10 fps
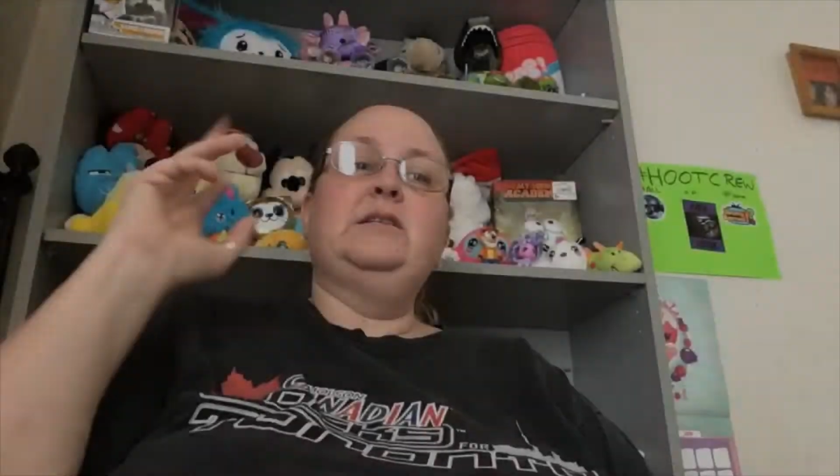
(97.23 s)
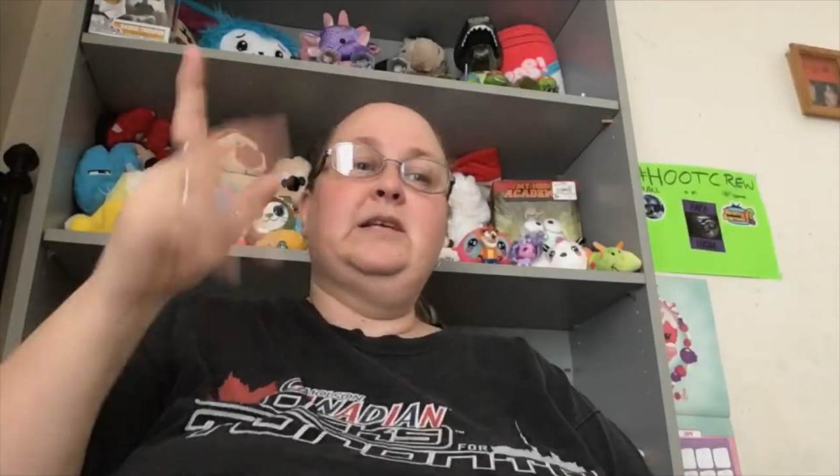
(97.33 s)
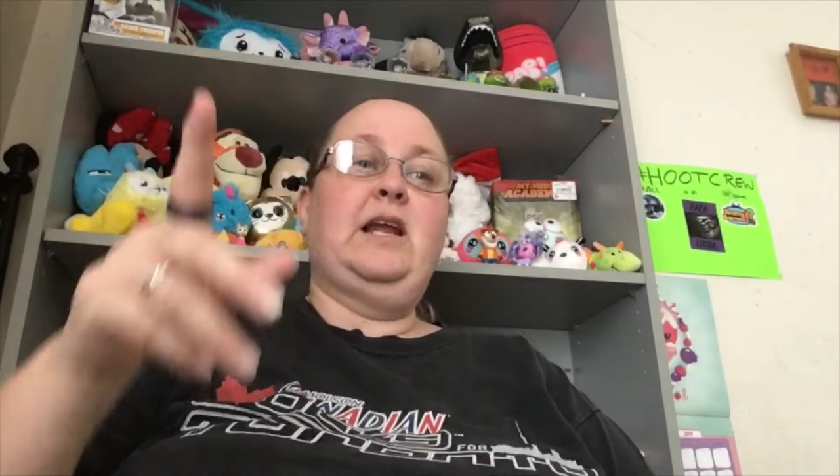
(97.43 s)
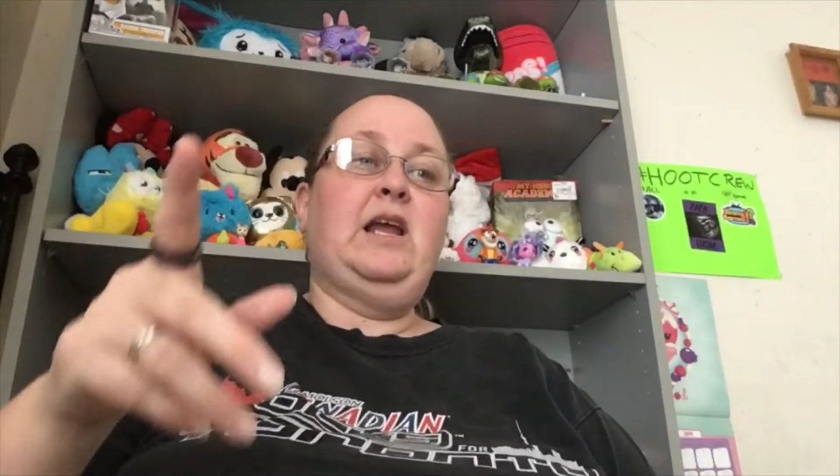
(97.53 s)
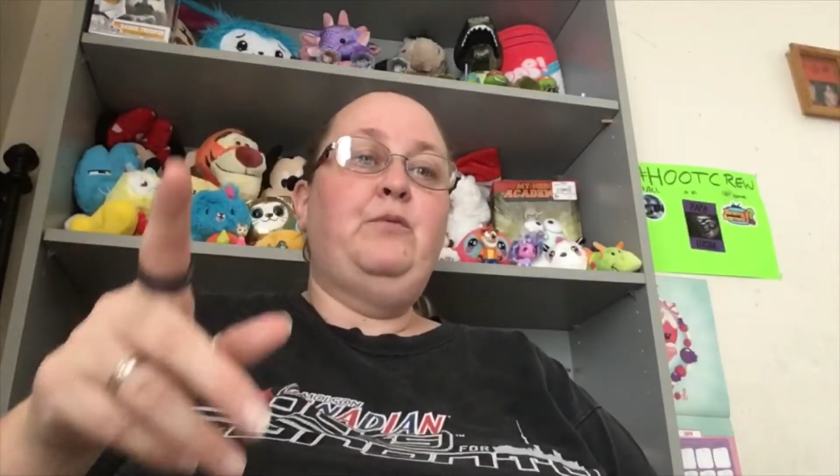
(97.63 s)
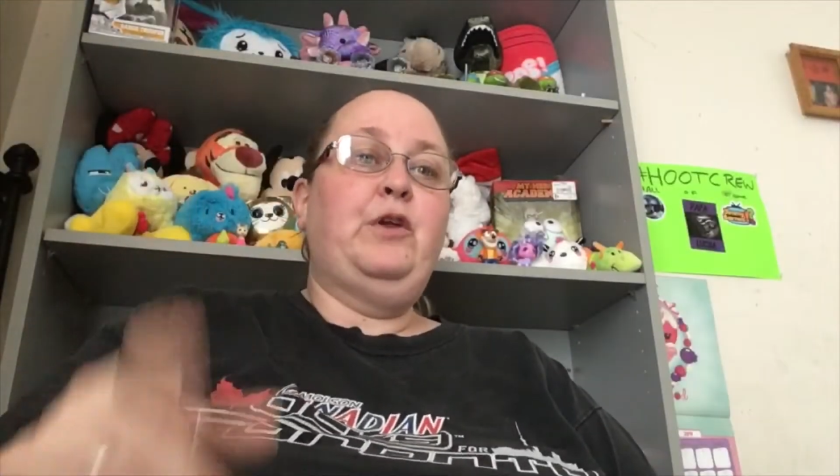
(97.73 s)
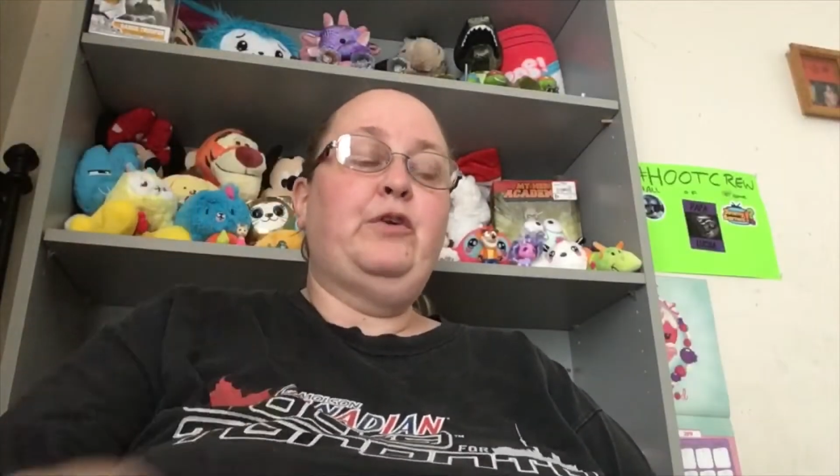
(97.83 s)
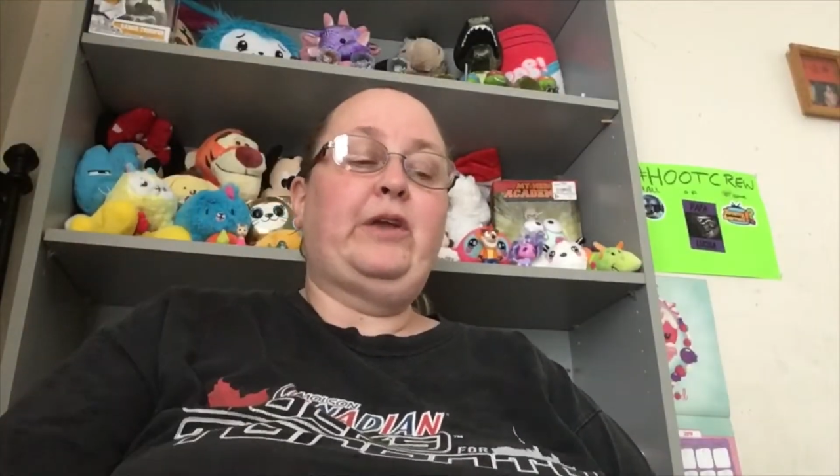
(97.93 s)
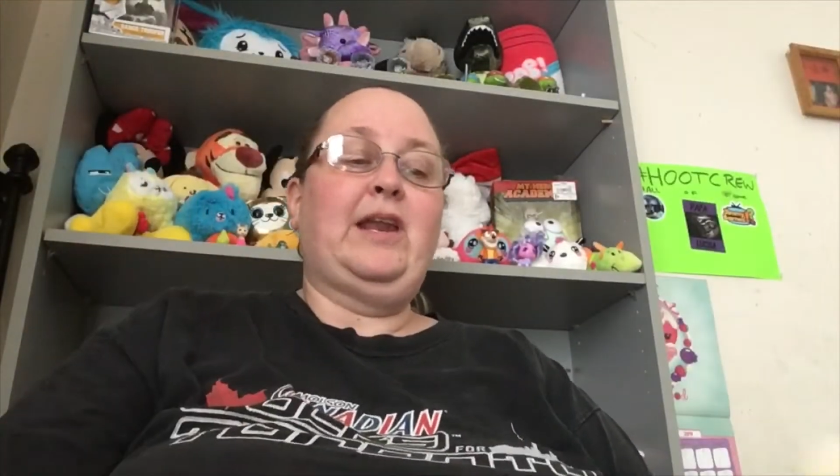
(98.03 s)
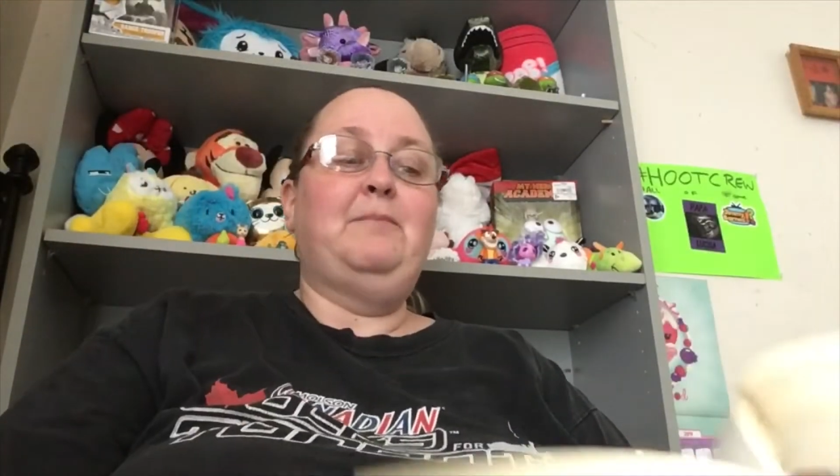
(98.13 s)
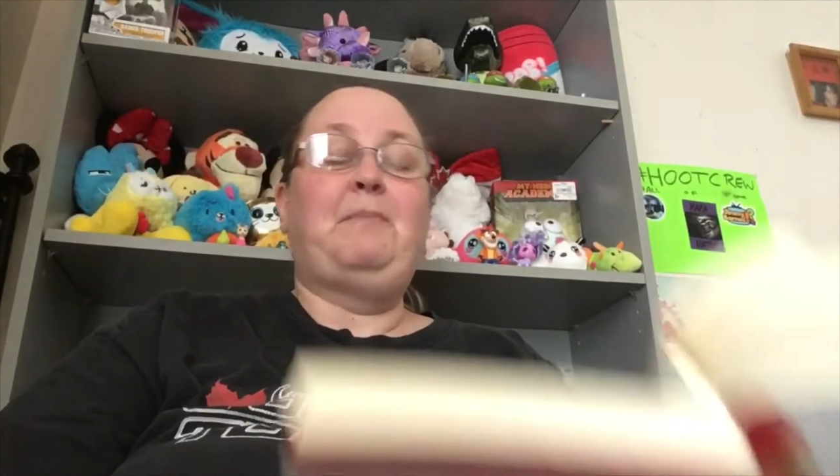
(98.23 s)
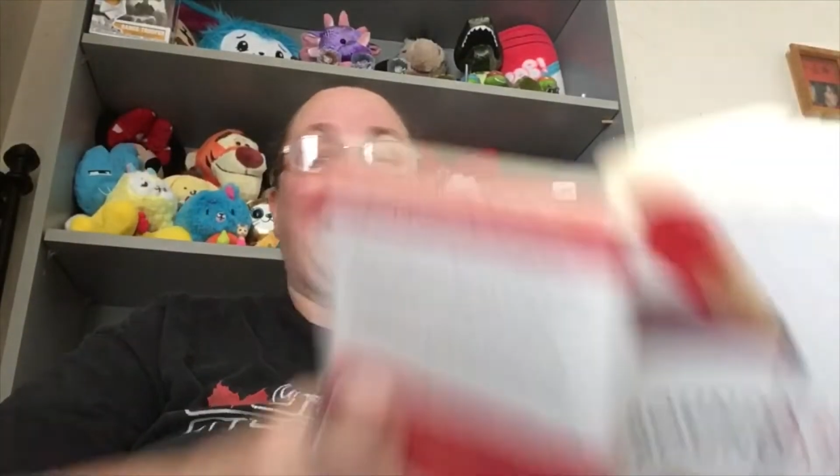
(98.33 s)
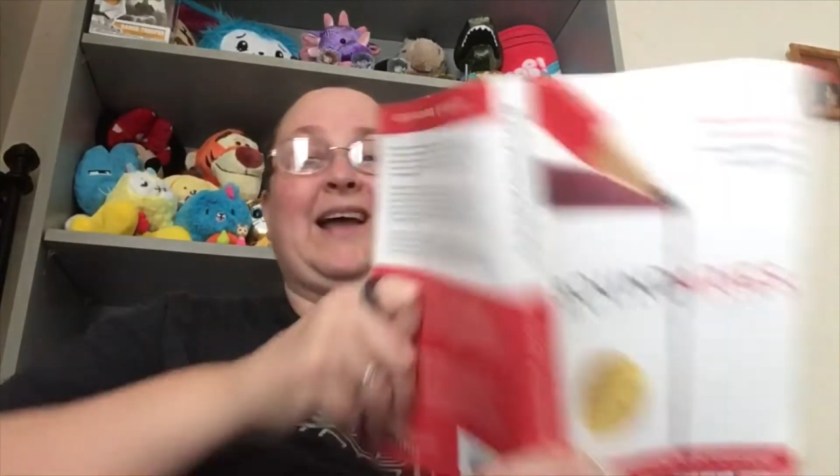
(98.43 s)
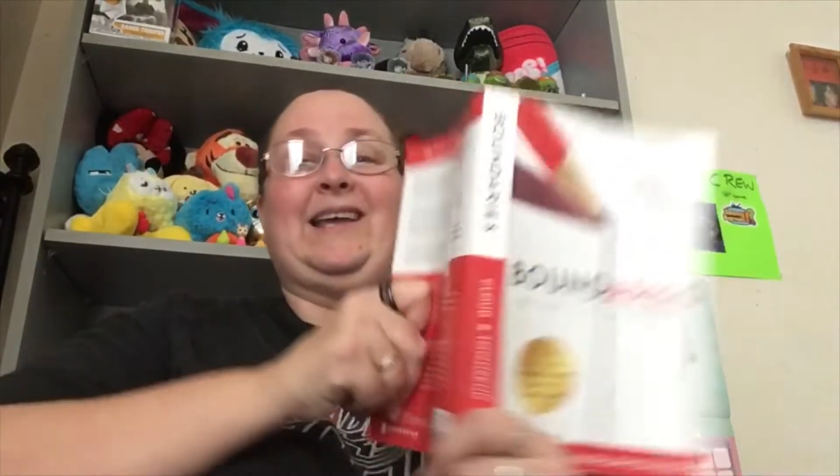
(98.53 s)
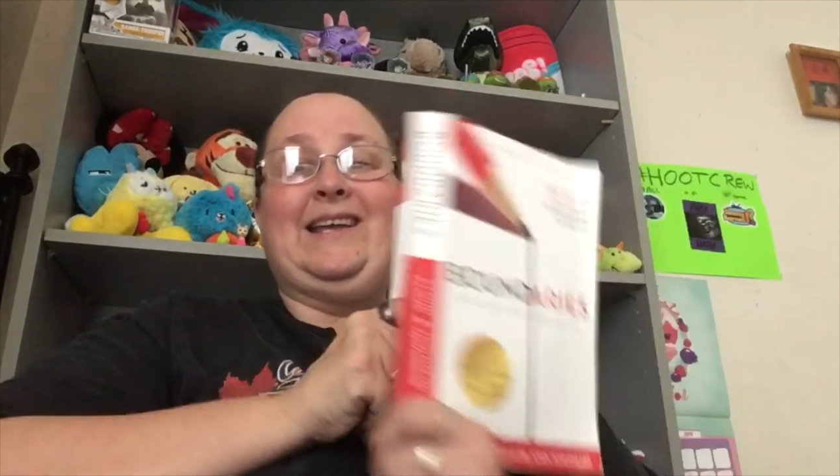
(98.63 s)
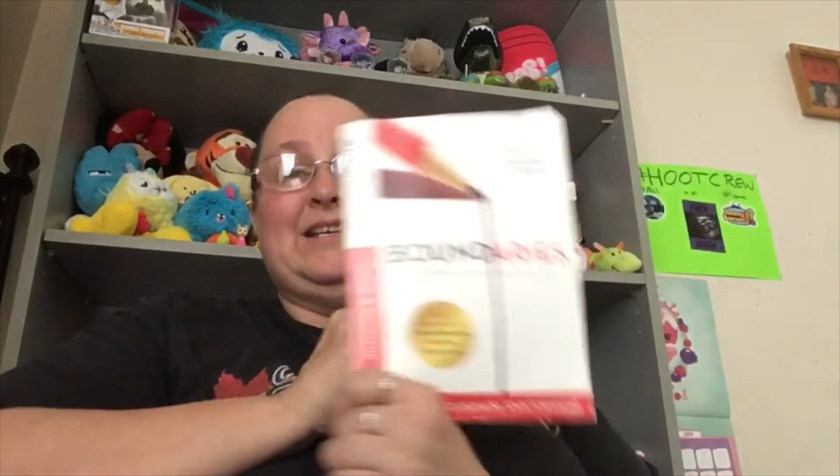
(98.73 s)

Today we are getting back